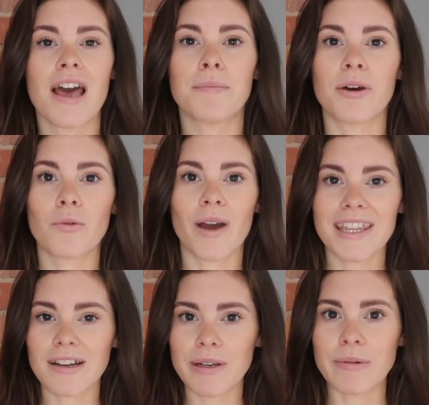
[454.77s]
But the way
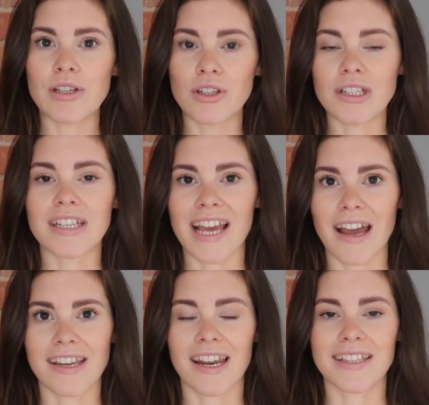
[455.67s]
that we would usually
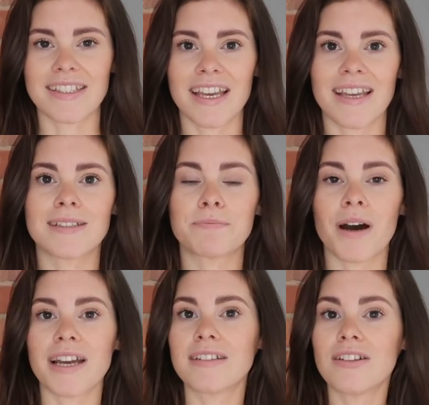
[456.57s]
calculate it is
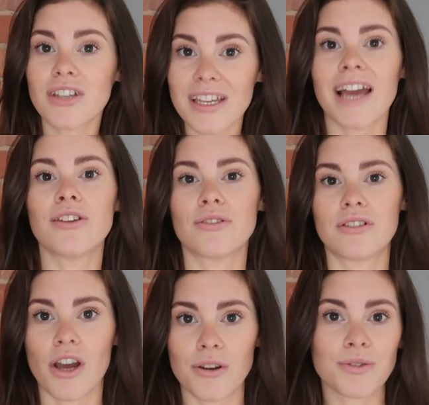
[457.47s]
by looking at your
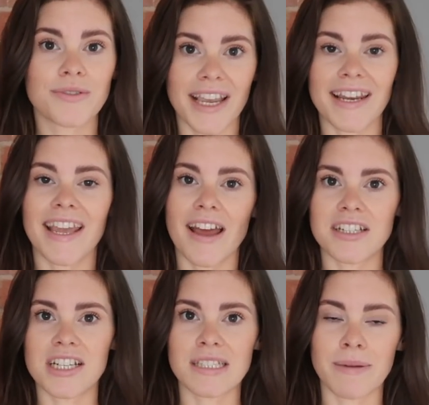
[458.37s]
total daily
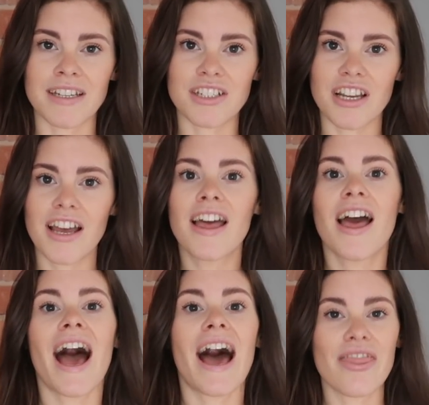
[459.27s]
energy expenditure
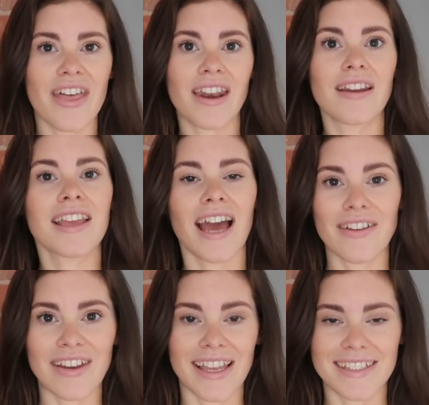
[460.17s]
and then
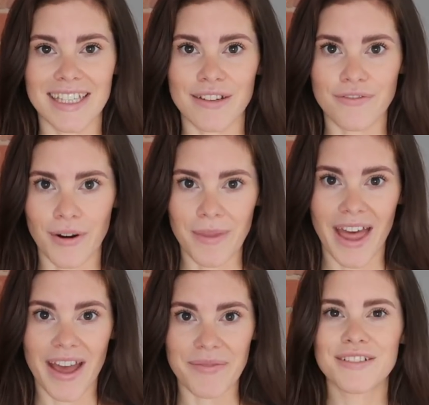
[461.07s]
calculating it from
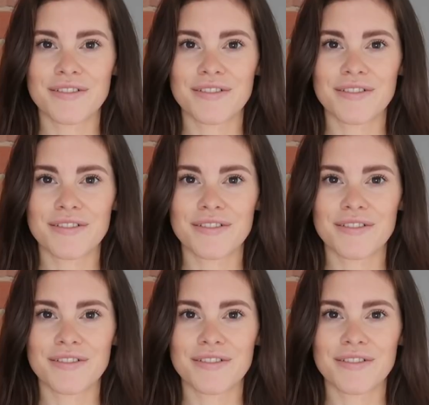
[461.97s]
there.